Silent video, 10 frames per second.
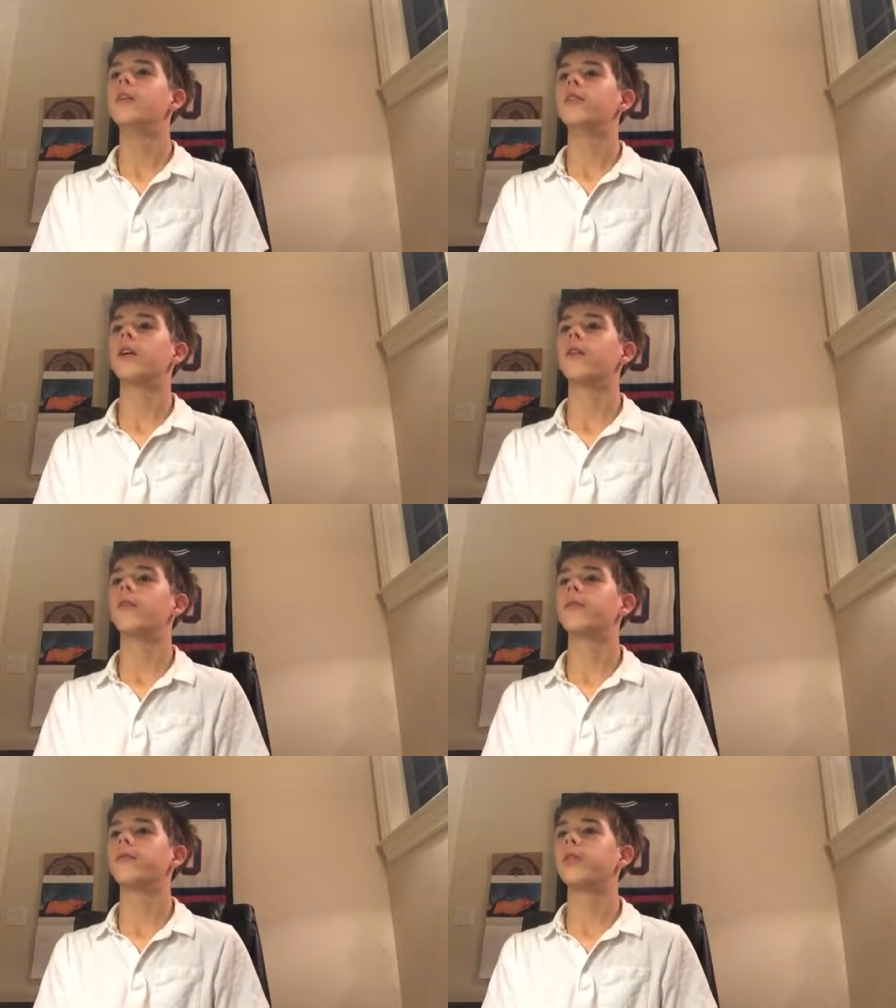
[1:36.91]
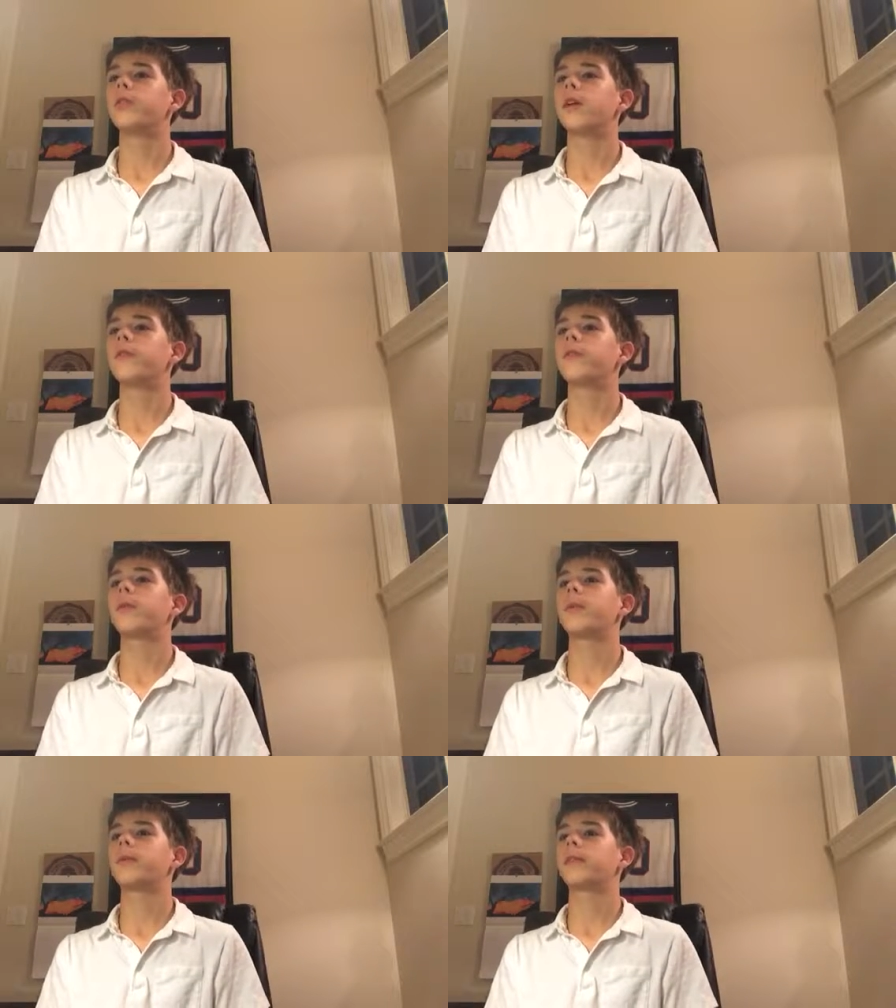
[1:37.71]
So, nuclear
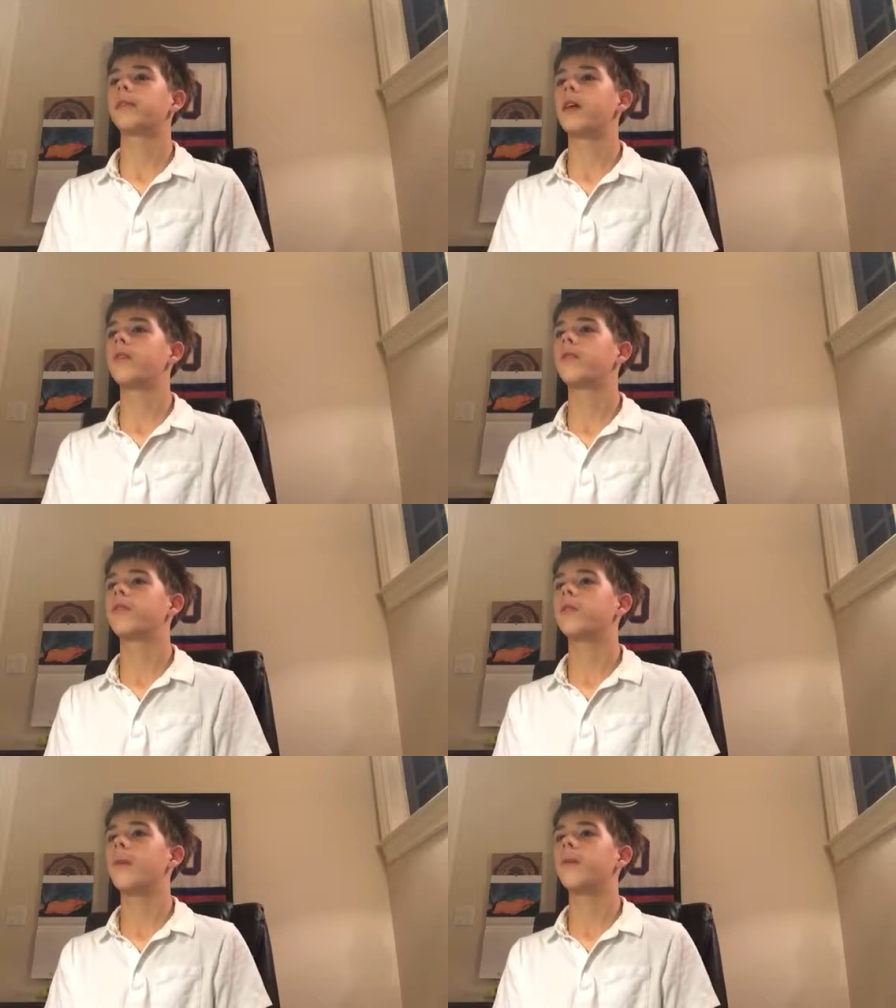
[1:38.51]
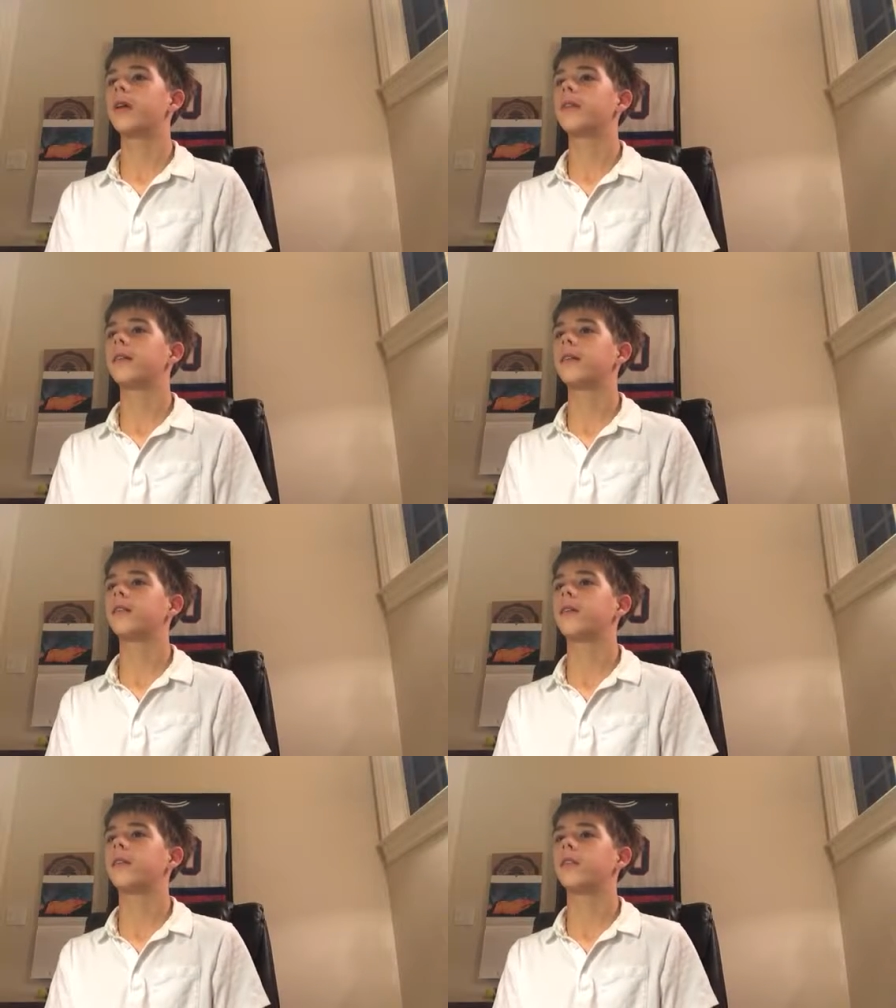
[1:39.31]
envelope is the layer of 2 membranes that
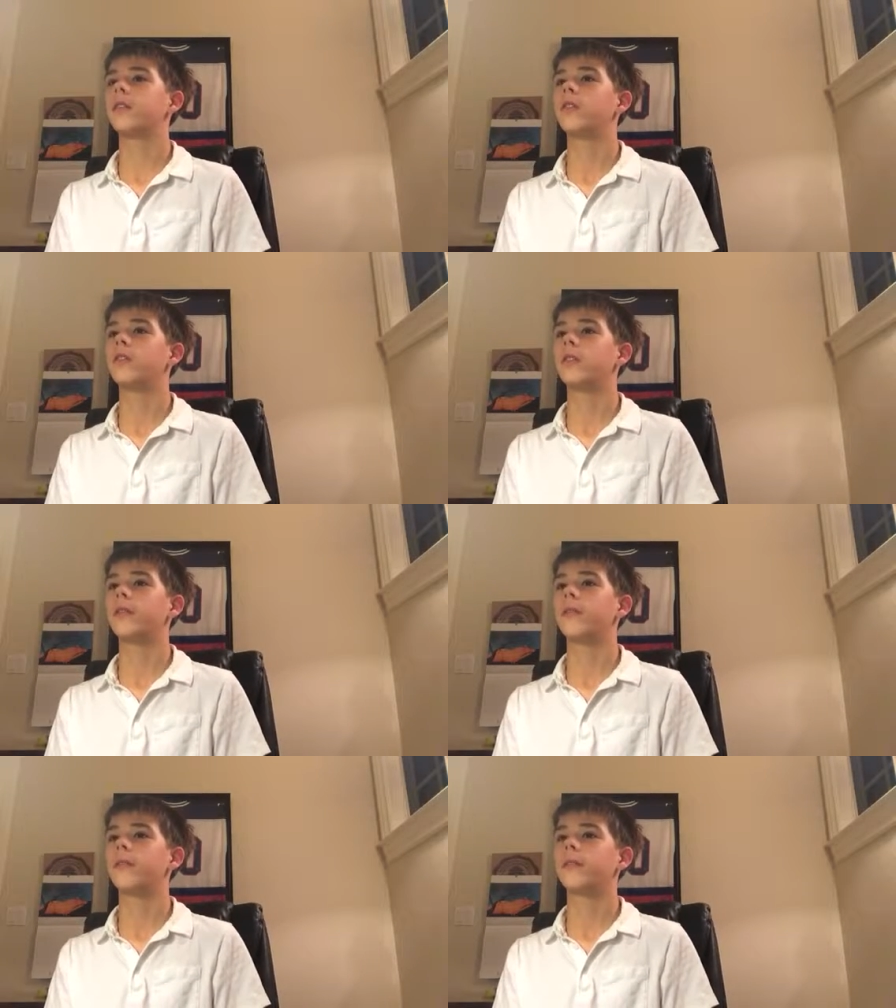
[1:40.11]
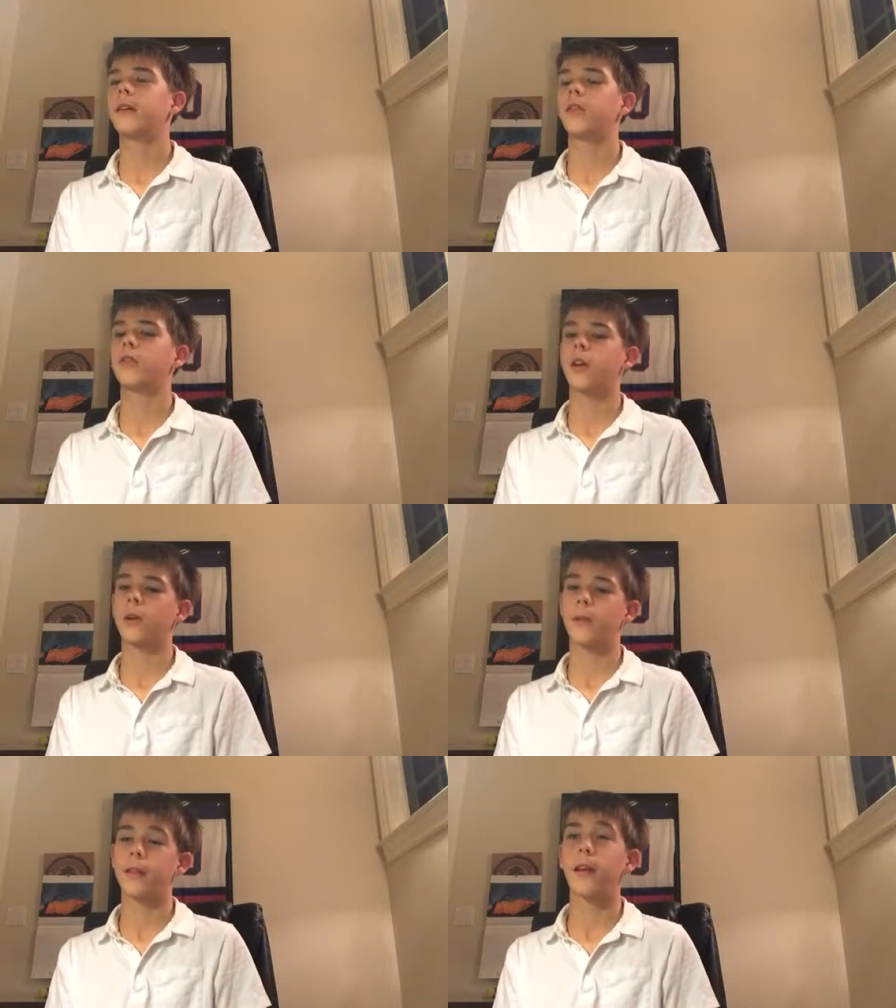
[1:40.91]
surrounds the nucleus of a cell.
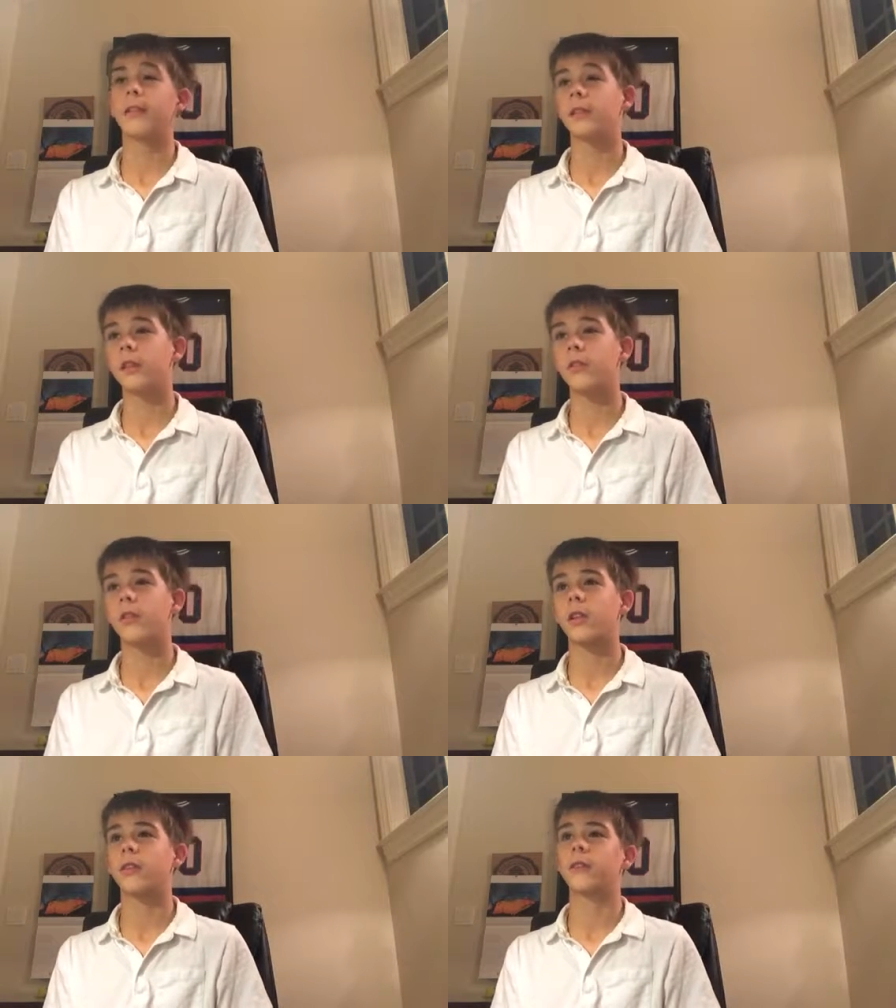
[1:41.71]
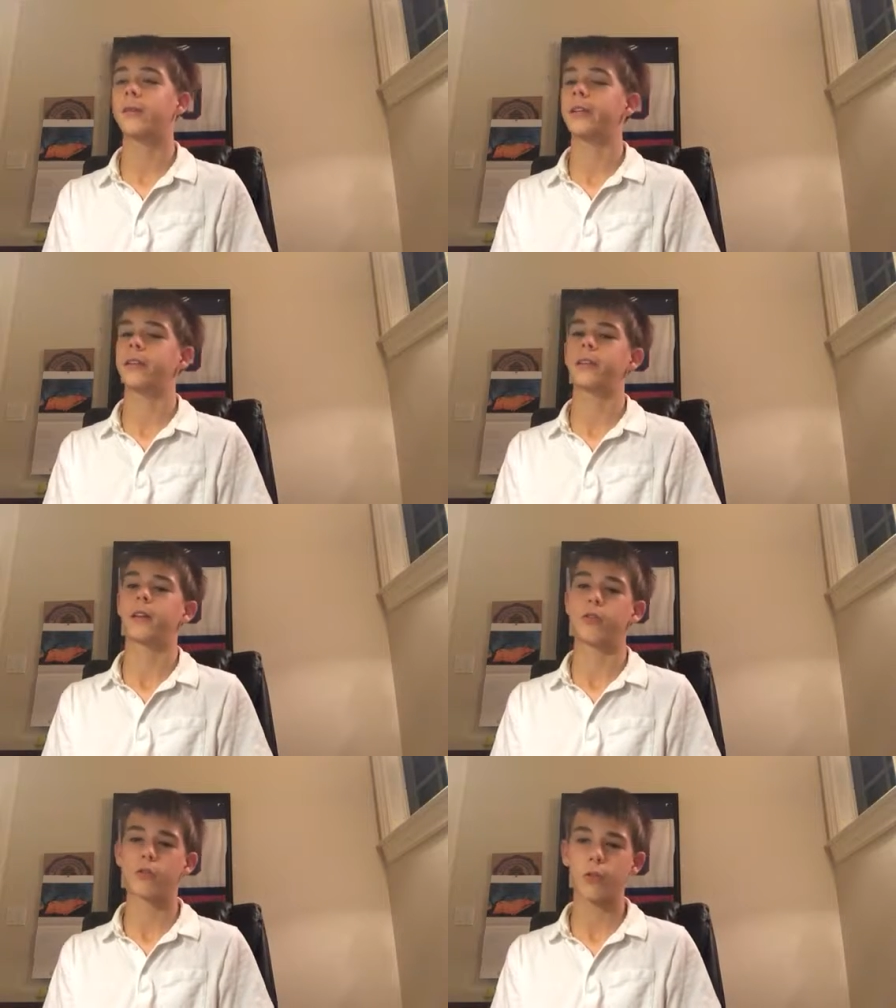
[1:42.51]
Talking about that, the nucleus, which is the
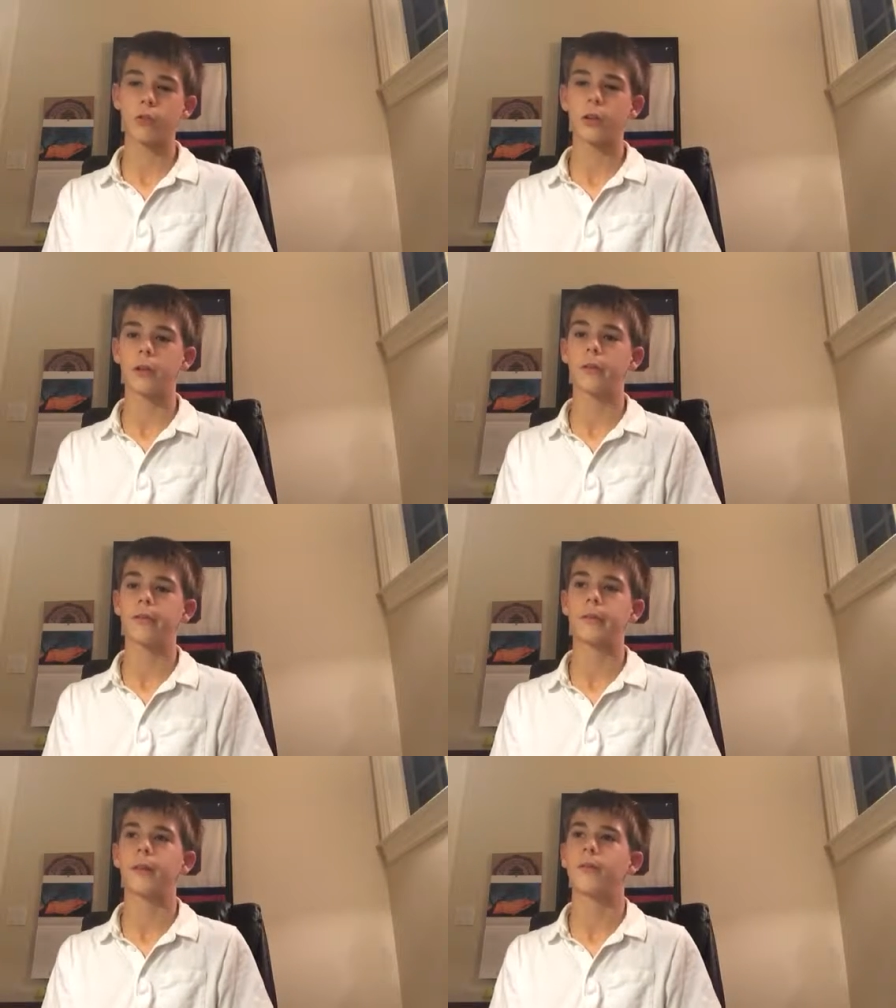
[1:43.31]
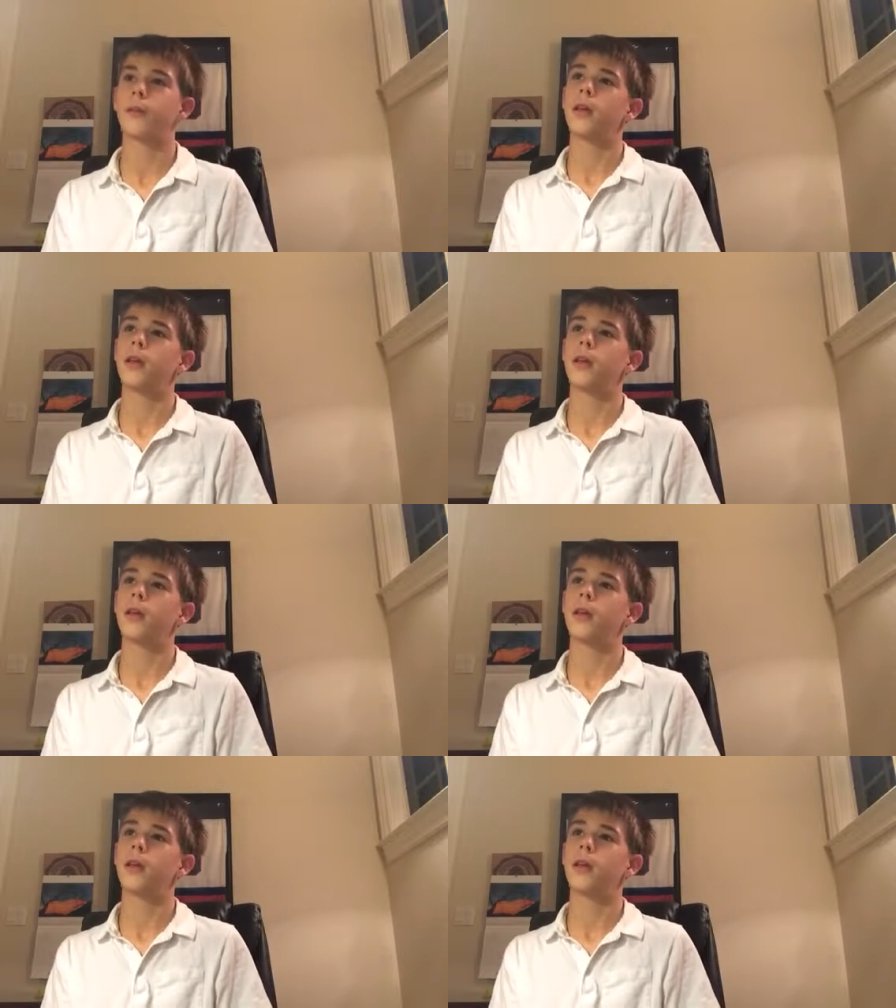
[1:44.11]
control center of the cell.